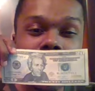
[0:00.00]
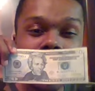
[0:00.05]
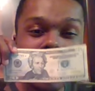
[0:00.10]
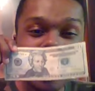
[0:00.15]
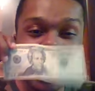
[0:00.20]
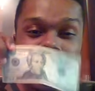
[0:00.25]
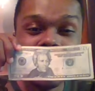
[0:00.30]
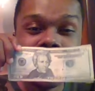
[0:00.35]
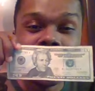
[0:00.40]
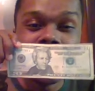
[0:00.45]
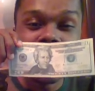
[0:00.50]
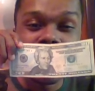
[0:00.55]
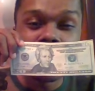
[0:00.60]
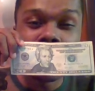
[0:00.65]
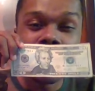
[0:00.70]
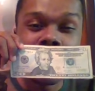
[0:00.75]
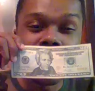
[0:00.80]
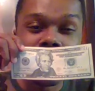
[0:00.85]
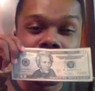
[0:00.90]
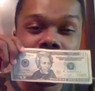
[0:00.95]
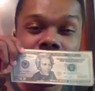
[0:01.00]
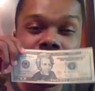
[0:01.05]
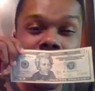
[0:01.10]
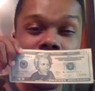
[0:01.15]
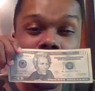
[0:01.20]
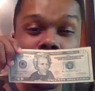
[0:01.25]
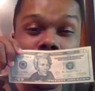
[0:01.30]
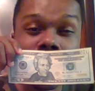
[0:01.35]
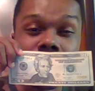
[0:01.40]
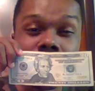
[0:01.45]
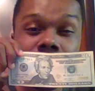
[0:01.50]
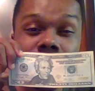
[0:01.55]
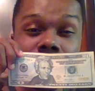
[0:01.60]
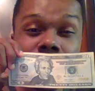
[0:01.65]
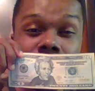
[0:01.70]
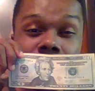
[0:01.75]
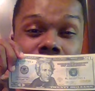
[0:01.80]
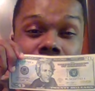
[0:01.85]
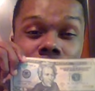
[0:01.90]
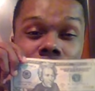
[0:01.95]
in this because the government
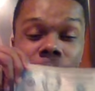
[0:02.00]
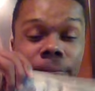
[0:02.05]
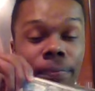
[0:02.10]
says so.